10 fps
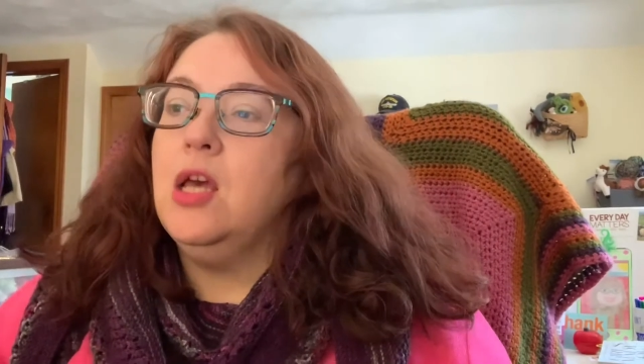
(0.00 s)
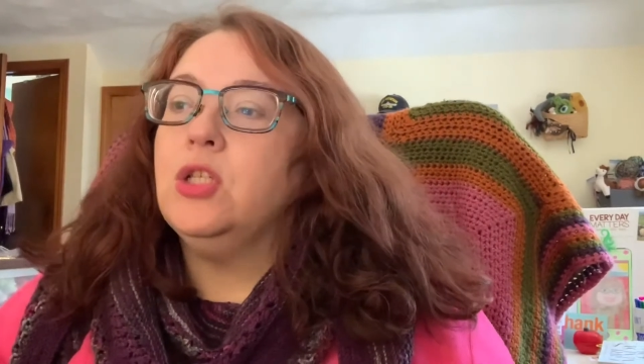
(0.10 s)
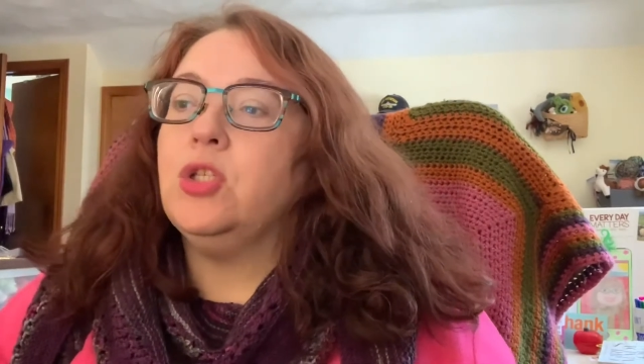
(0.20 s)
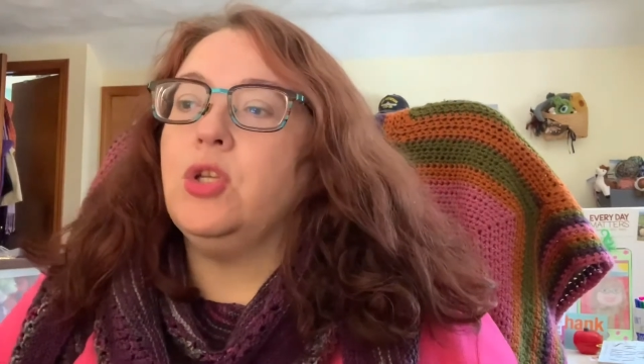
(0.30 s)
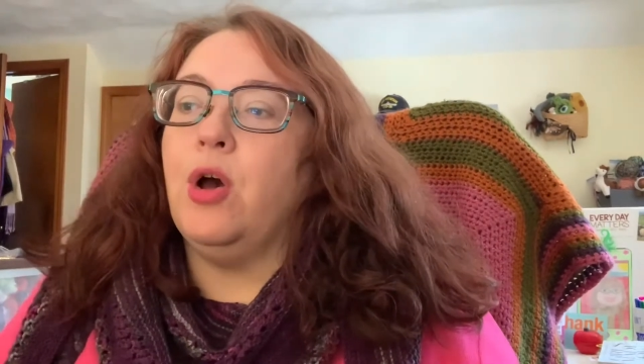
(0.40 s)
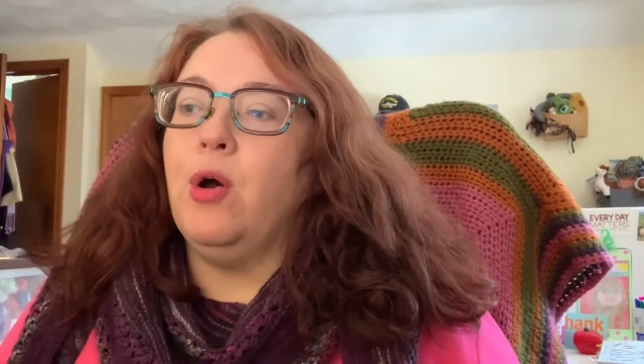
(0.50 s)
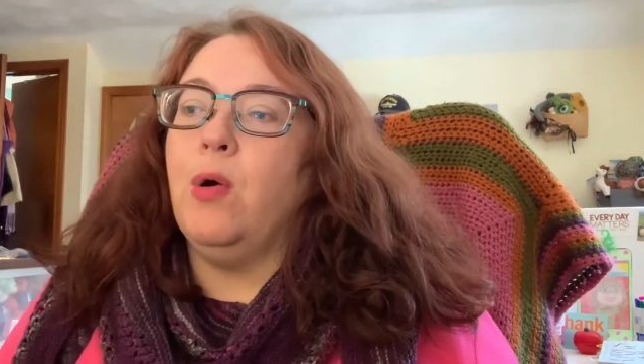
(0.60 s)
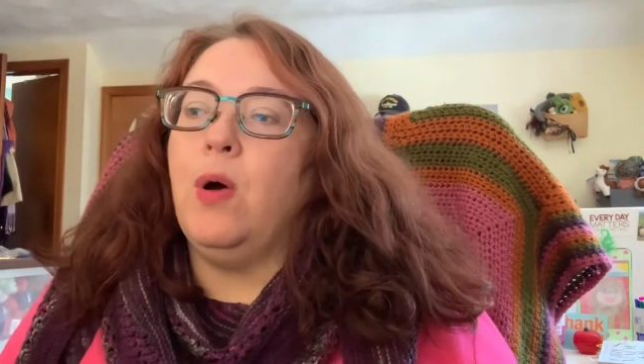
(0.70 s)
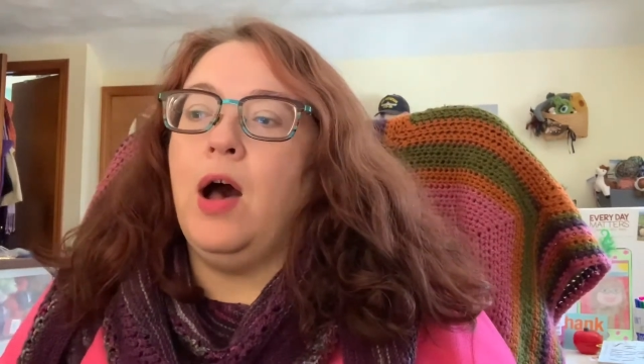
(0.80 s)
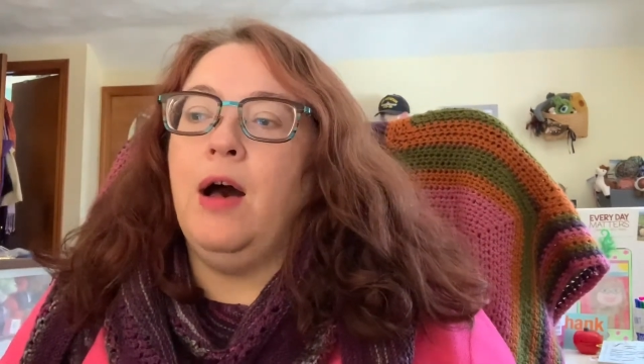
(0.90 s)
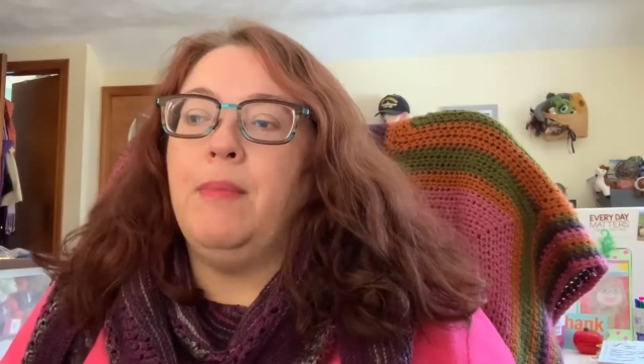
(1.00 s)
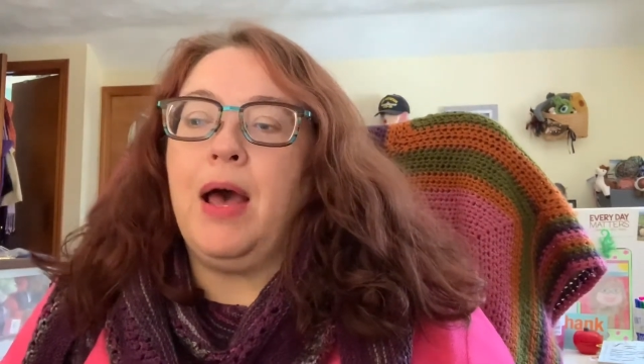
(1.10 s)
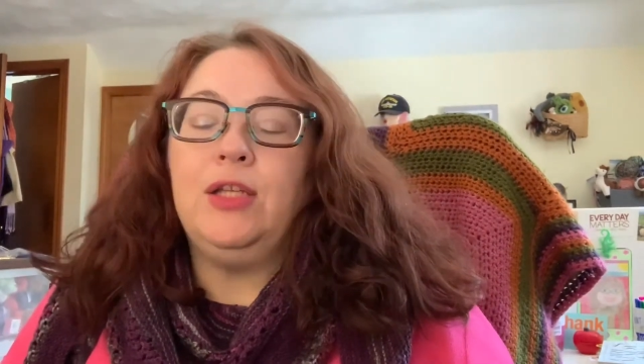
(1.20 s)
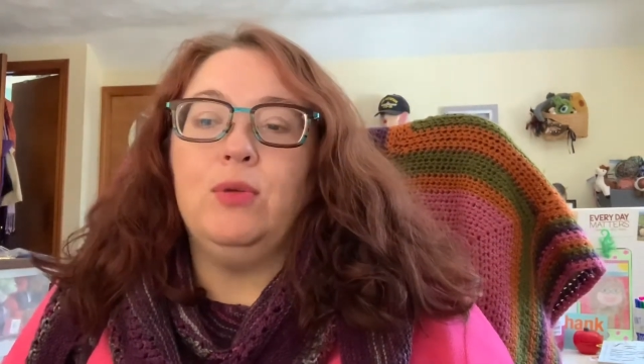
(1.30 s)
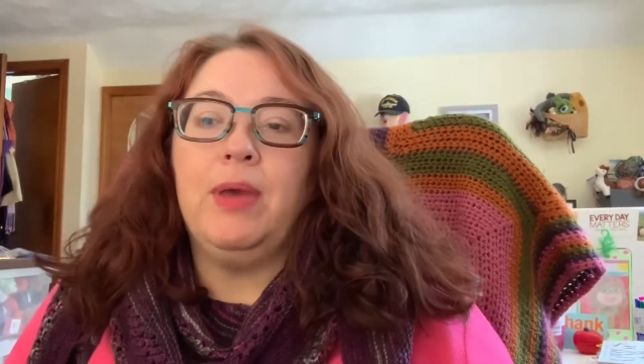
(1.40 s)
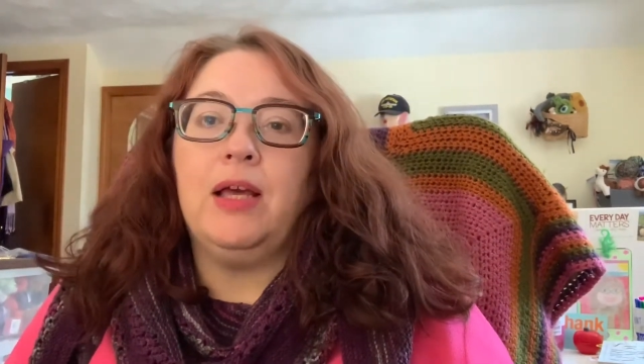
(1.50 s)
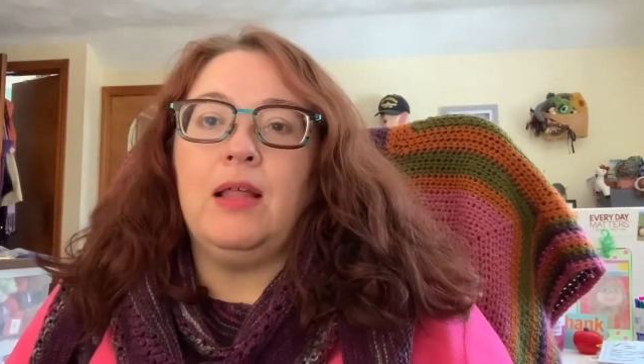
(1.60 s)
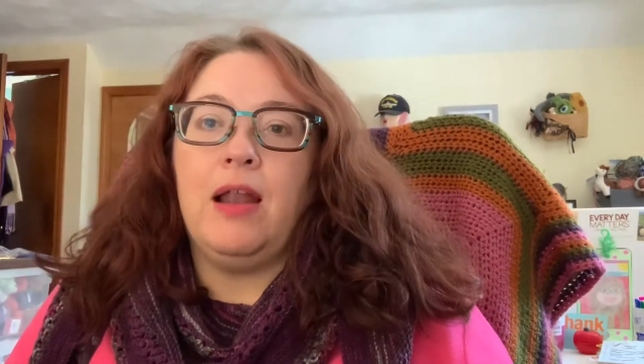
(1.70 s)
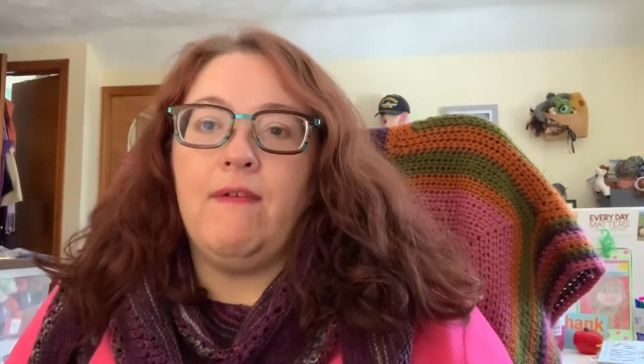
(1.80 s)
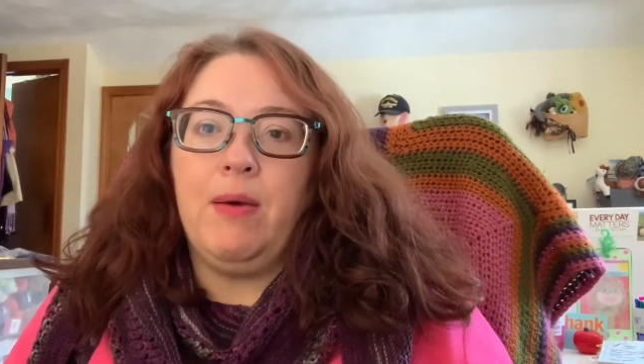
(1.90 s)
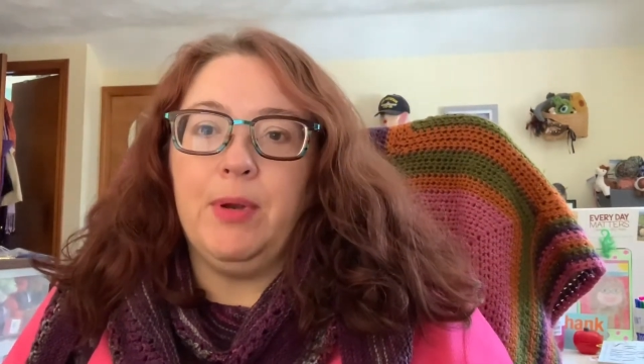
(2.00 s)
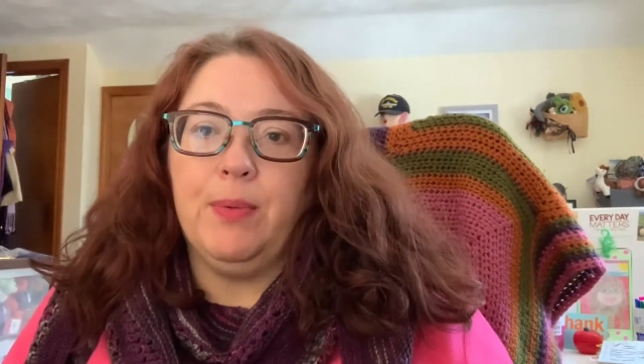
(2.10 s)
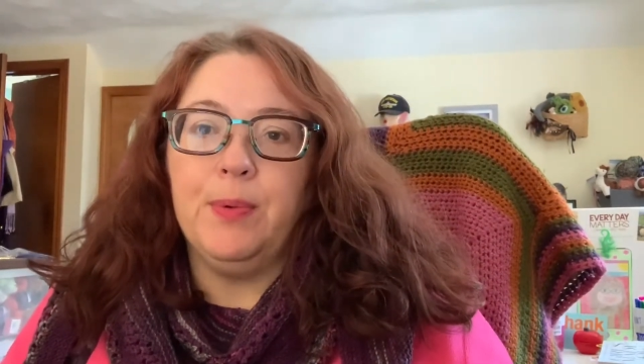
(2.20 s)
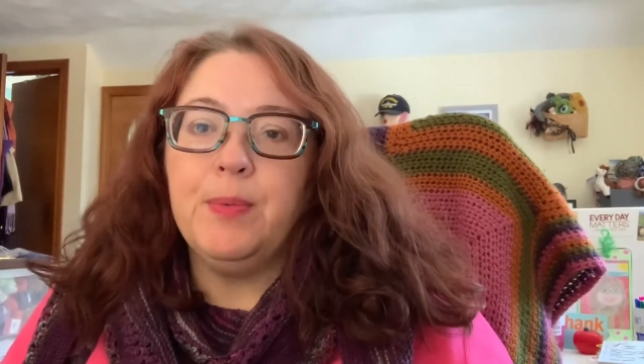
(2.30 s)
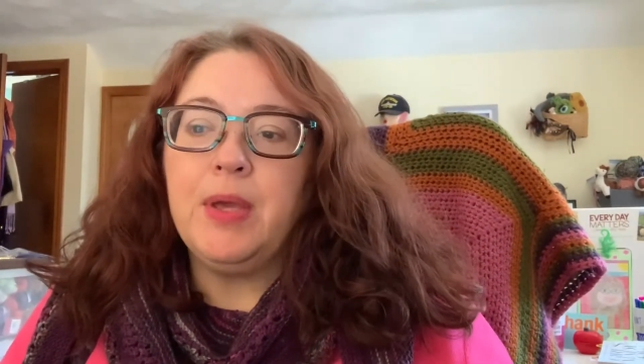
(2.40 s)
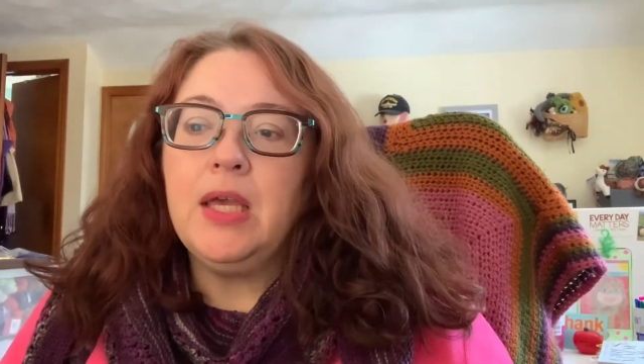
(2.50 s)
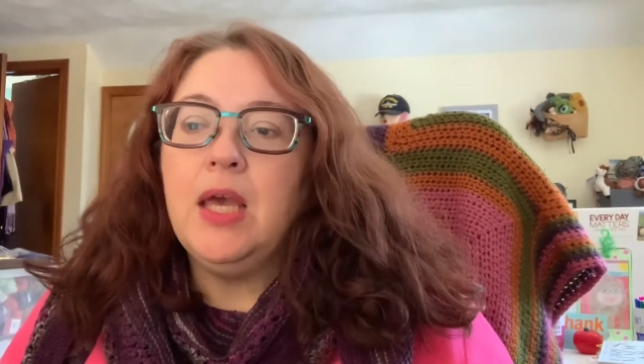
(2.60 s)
So I do make a lot of amigurumi,